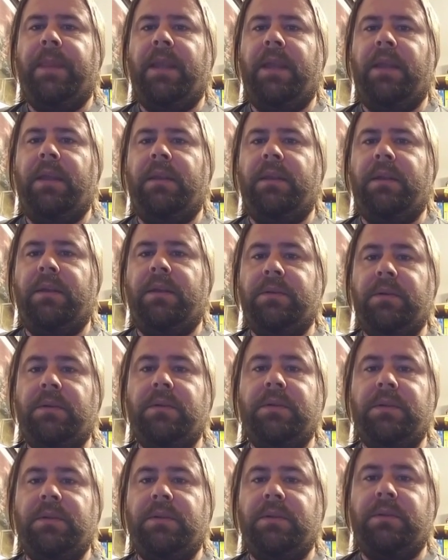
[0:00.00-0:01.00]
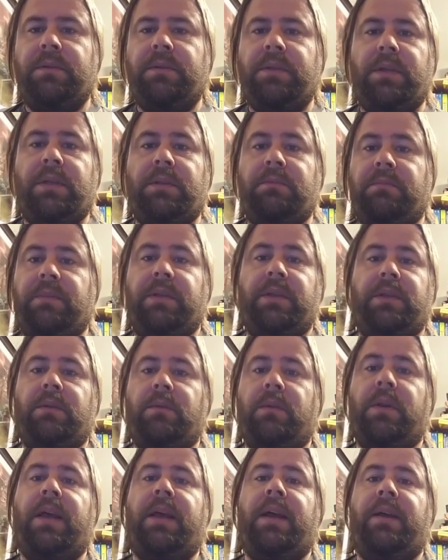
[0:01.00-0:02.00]
and assertions that
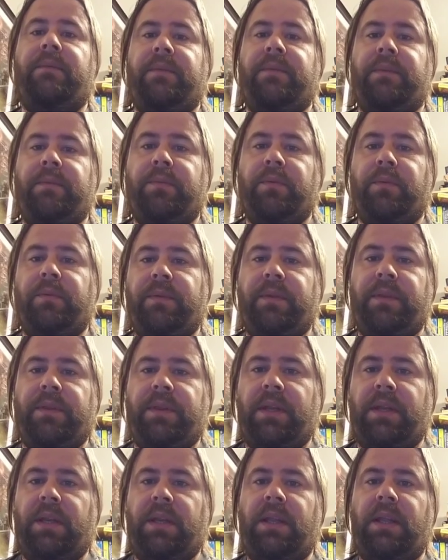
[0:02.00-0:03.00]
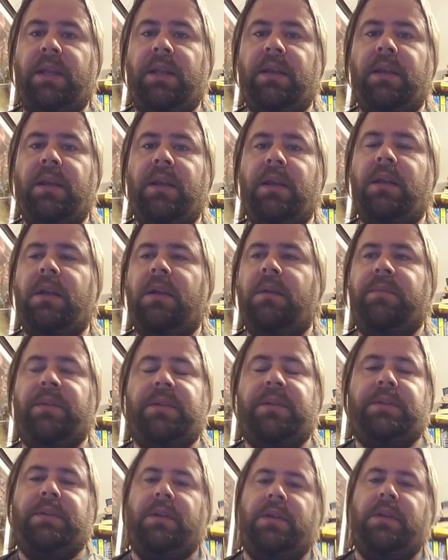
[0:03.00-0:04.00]
don't have the proof that they need.
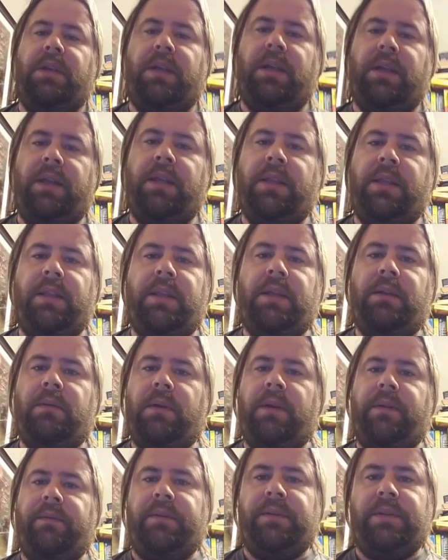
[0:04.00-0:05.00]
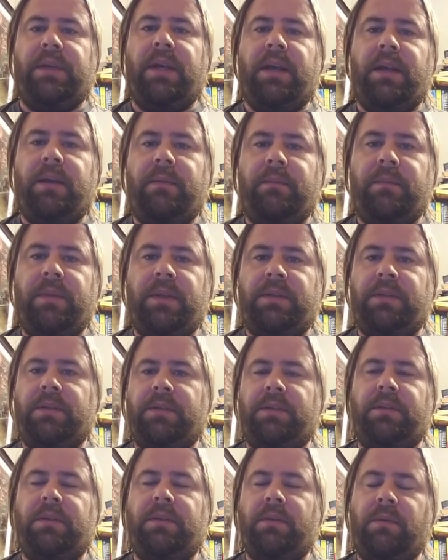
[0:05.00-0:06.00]
Plus, again, they don't have the time. They
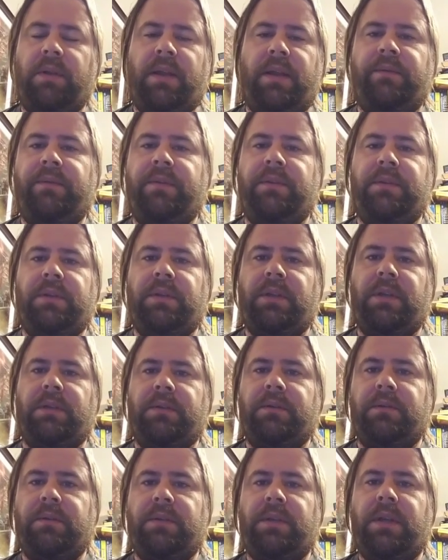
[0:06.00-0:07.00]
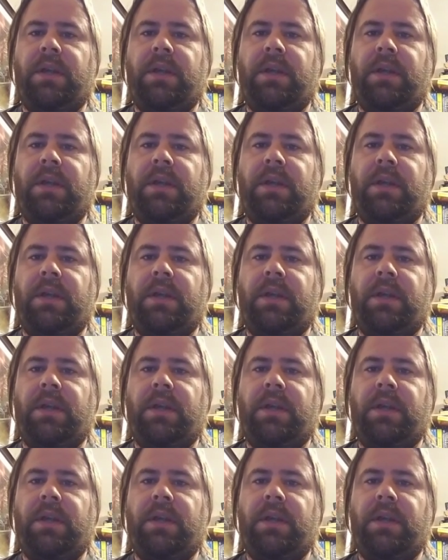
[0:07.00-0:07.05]
just don't have the geological